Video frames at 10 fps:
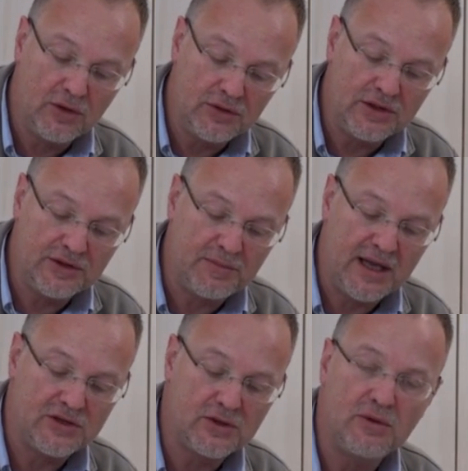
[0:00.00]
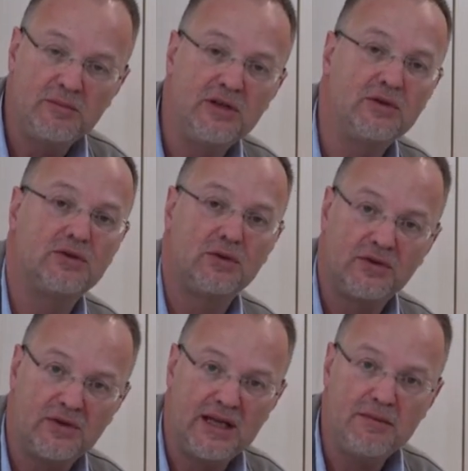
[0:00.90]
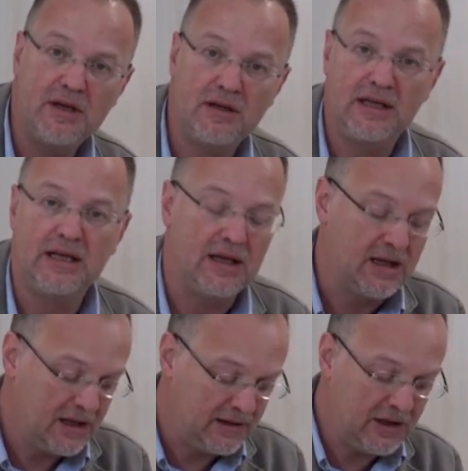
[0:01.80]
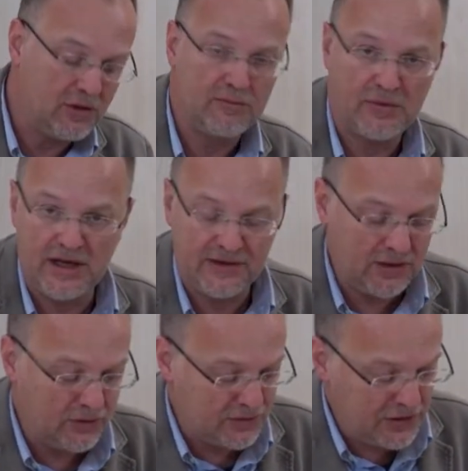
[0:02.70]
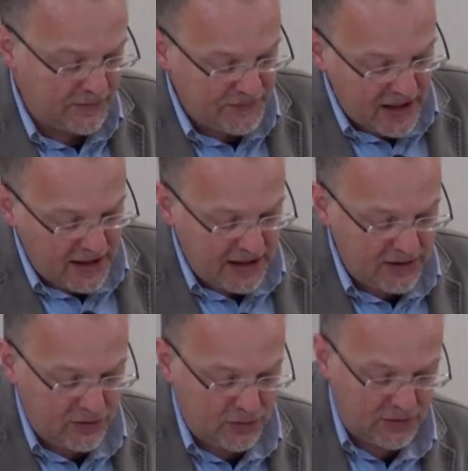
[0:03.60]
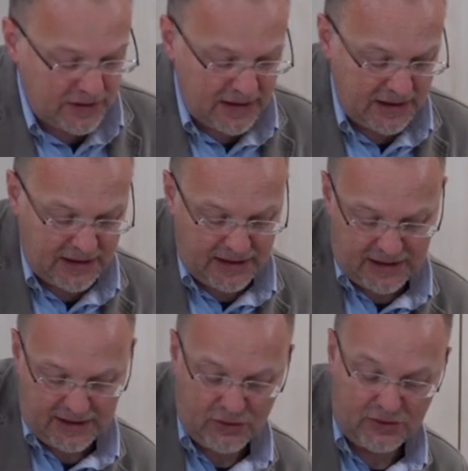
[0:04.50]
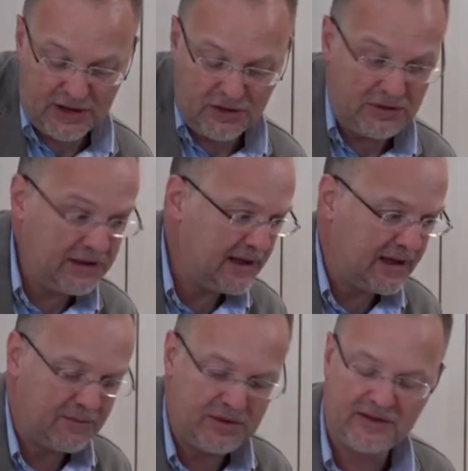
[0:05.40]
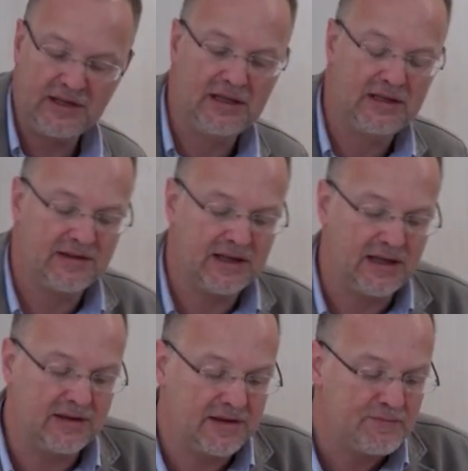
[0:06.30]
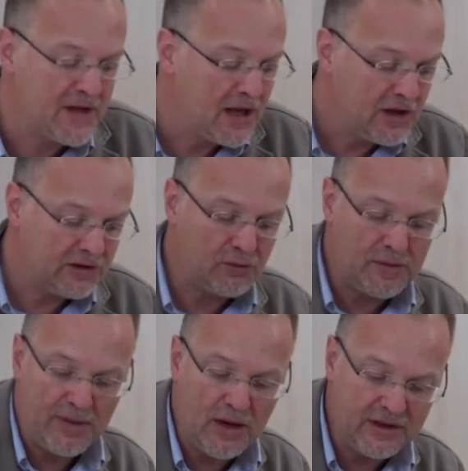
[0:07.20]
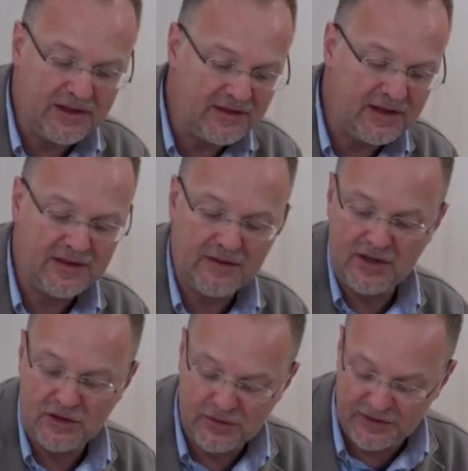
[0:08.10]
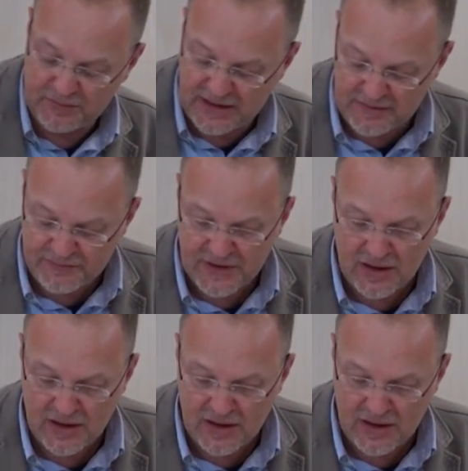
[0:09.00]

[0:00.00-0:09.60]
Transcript: audio expansion will be used to stream the decompressed audio into uh, a recording unit like a PC in this case. So we power the system via USB,